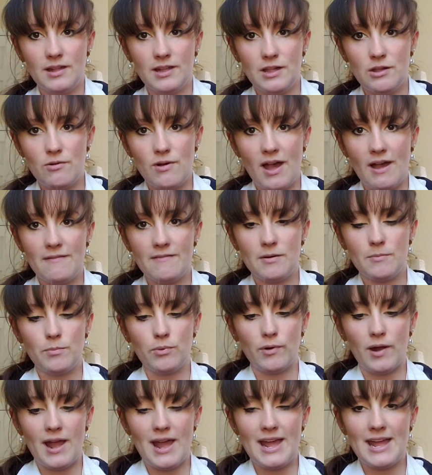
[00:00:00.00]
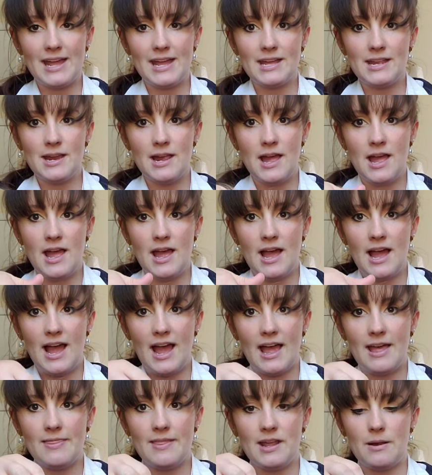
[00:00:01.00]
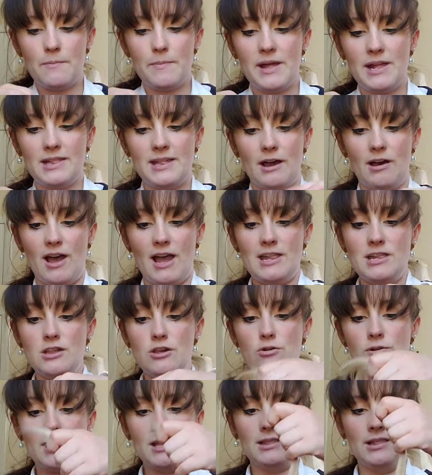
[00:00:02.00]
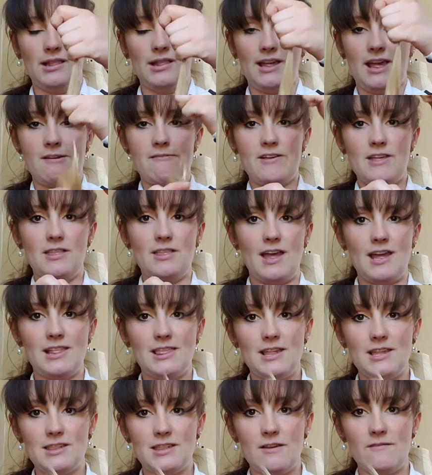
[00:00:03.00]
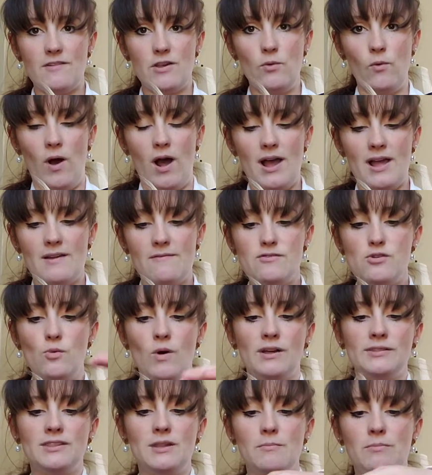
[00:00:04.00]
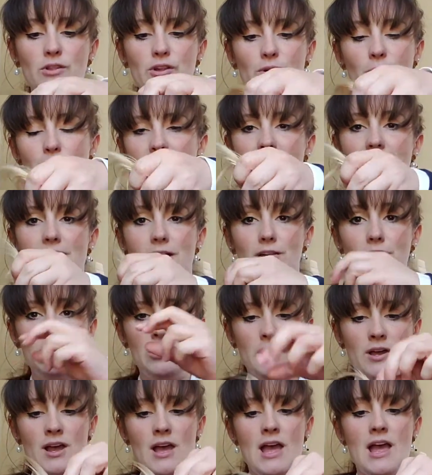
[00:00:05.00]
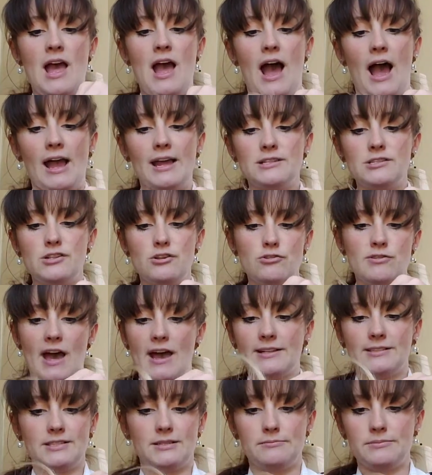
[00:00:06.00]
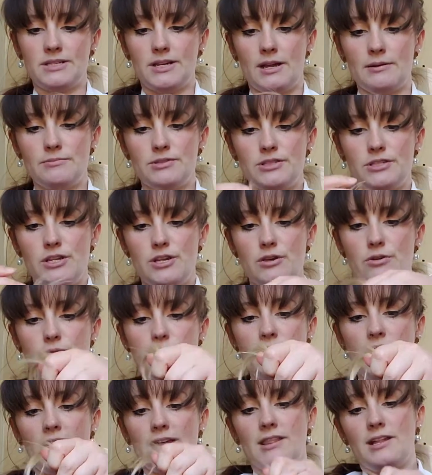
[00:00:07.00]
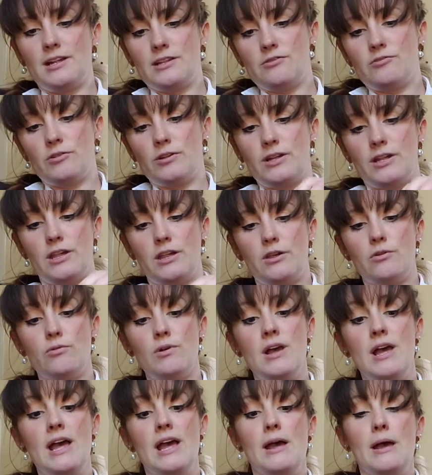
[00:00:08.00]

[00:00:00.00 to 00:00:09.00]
You have a braid and then a pigtail. And you can leave it like this if you want. If you want the little pigtail look. I do that sometimes too. I think it's really cute.